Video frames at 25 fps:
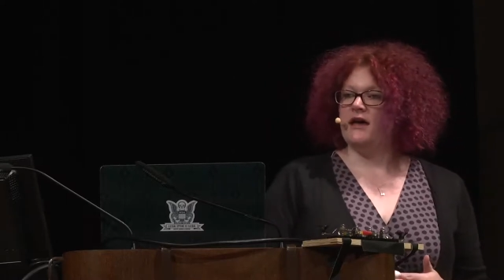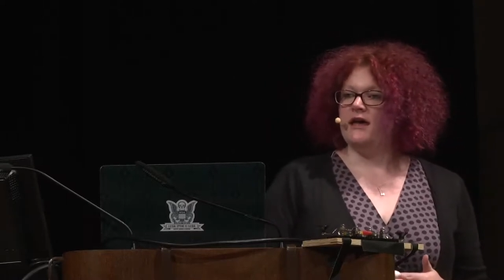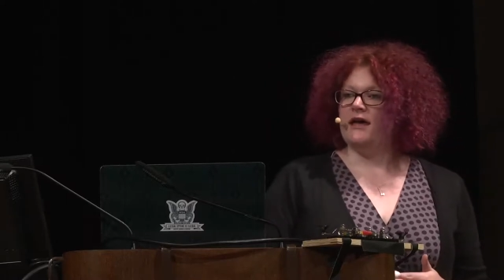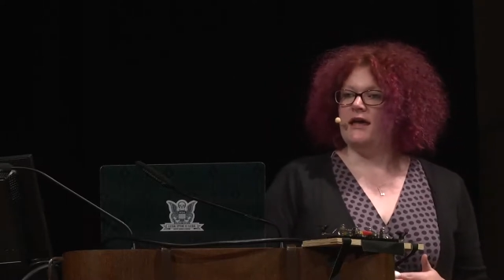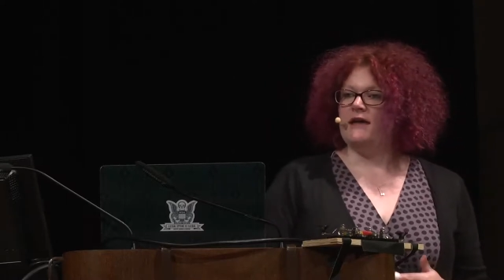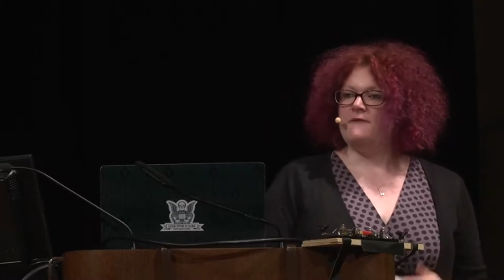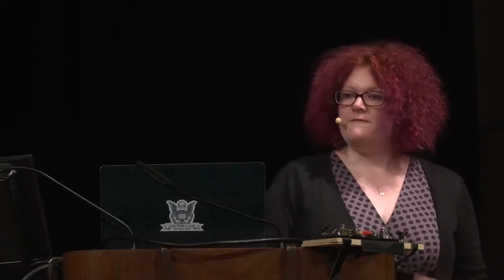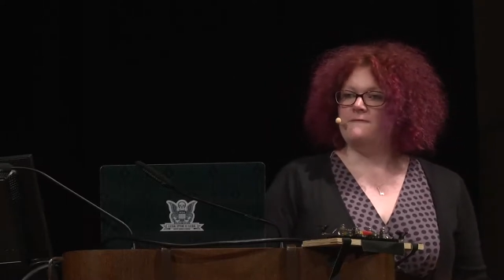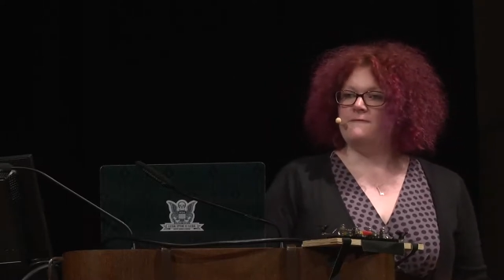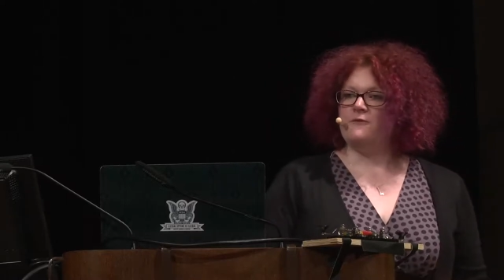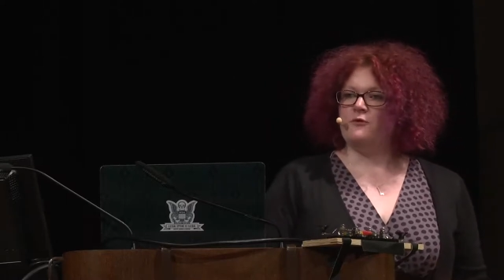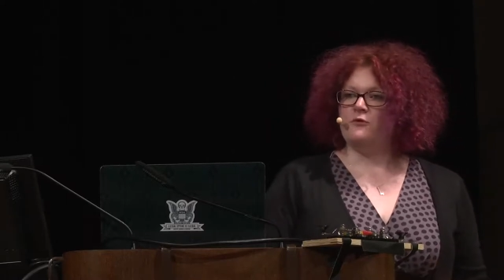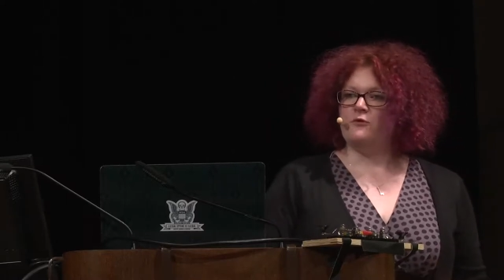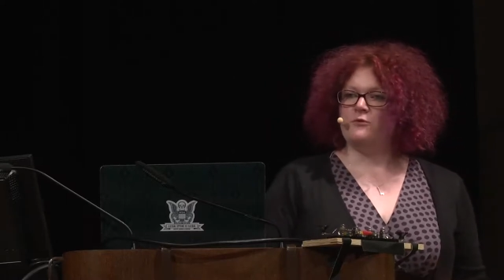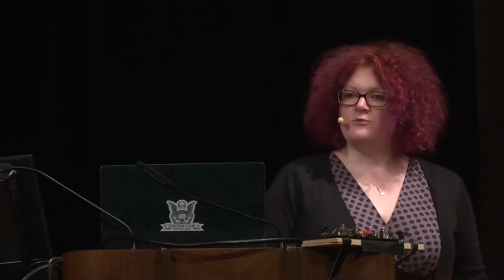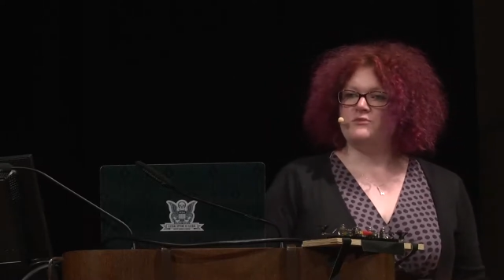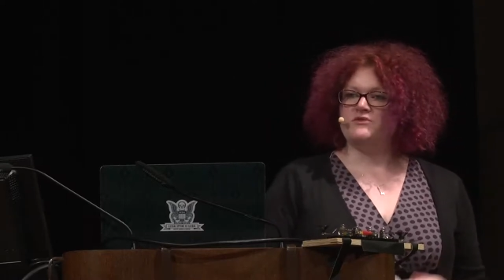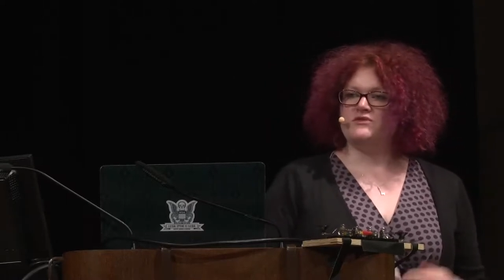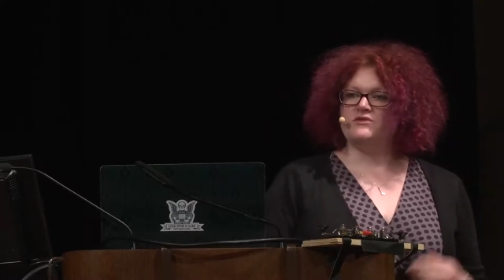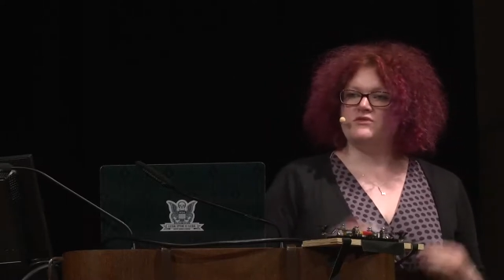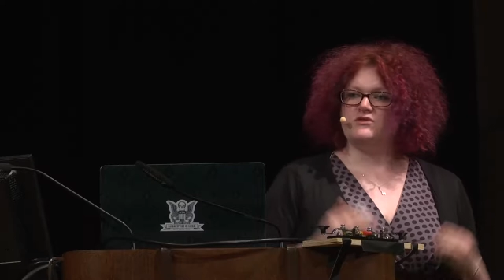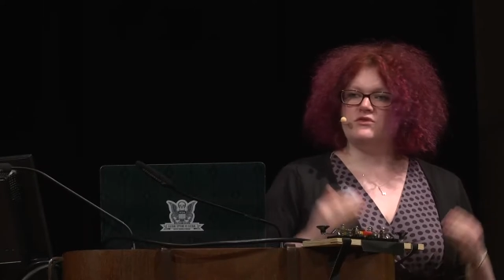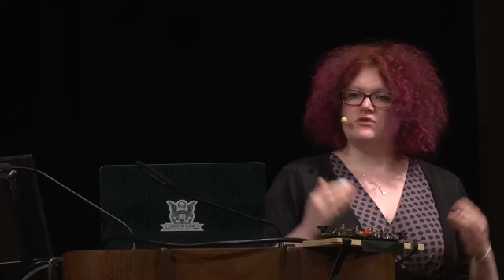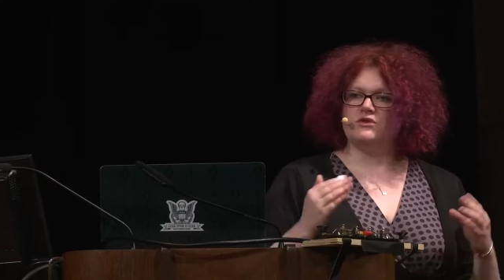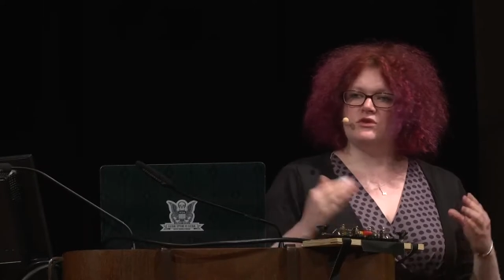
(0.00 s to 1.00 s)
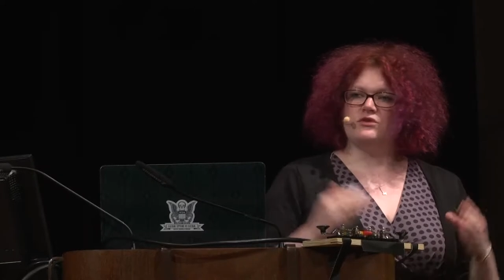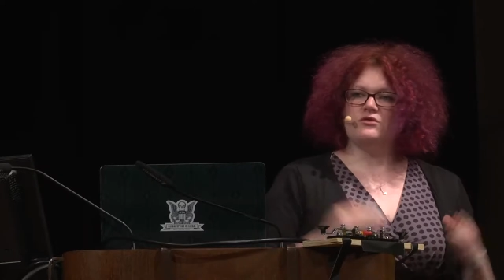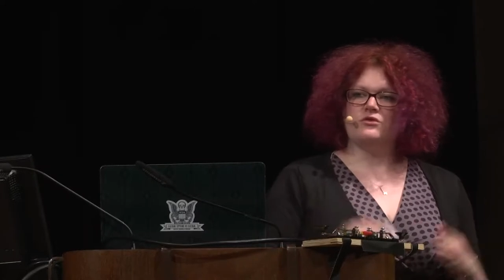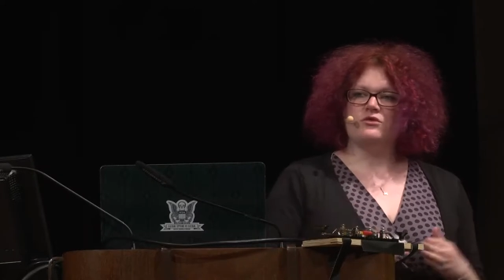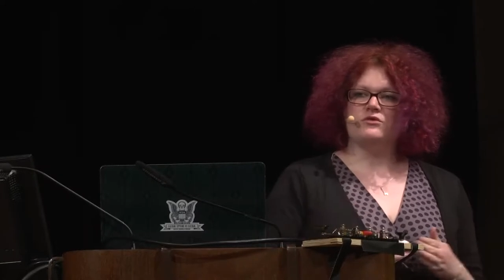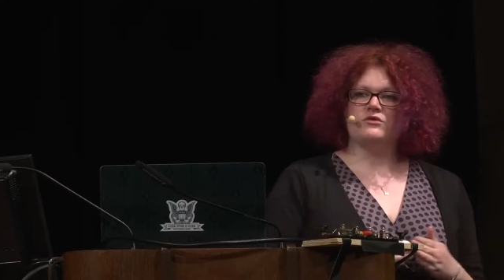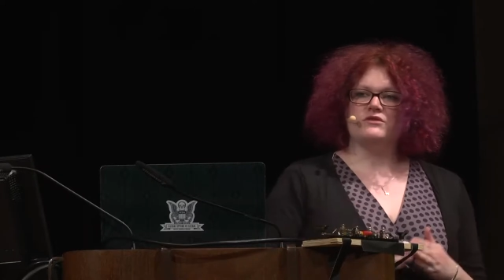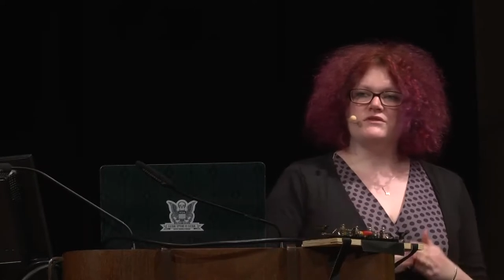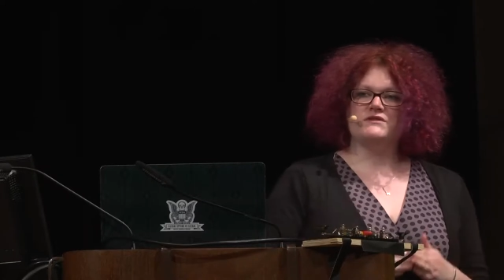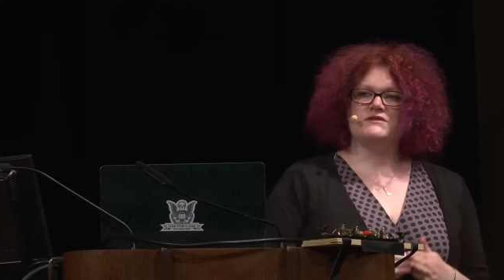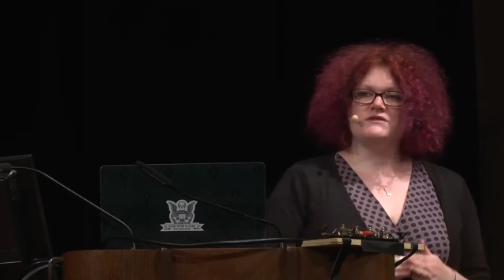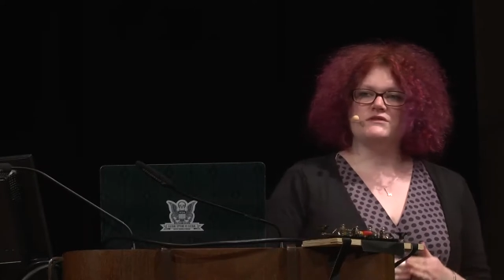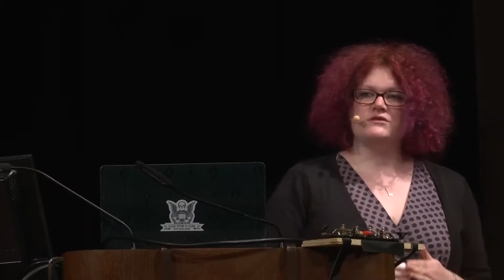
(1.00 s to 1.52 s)
it forms the
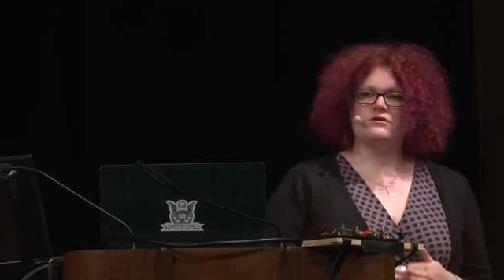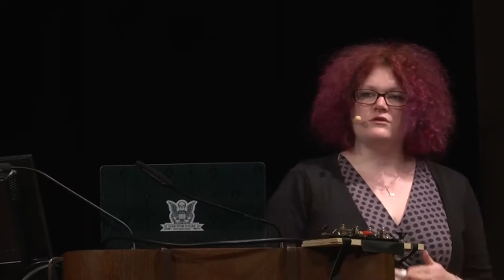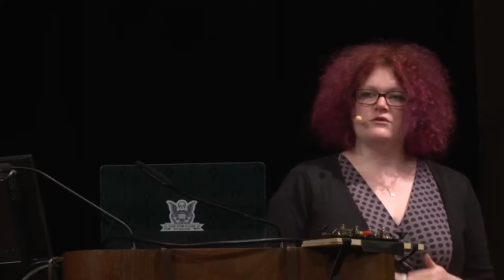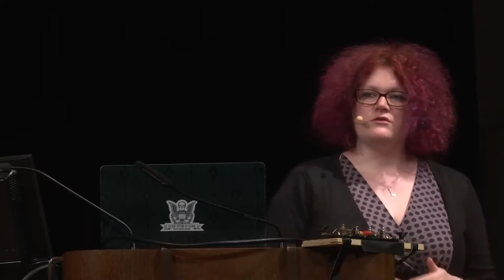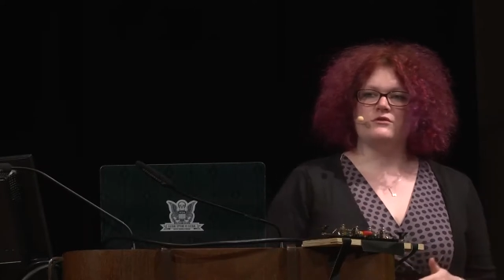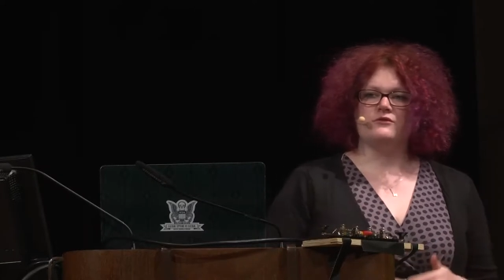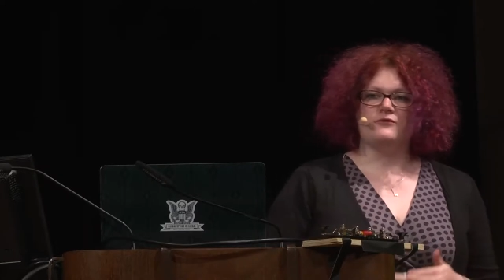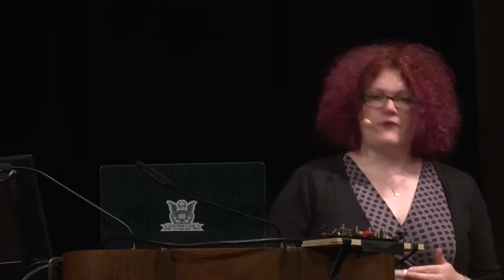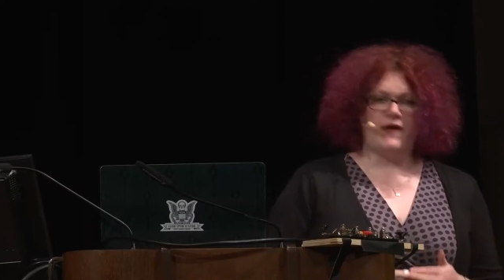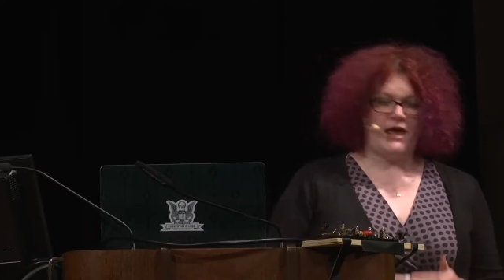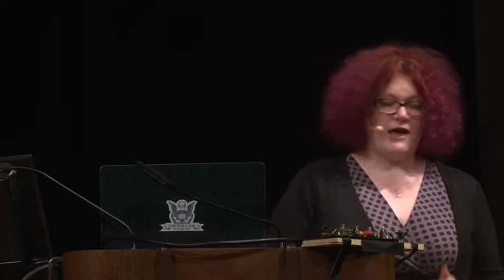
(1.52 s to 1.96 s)
cornerstone of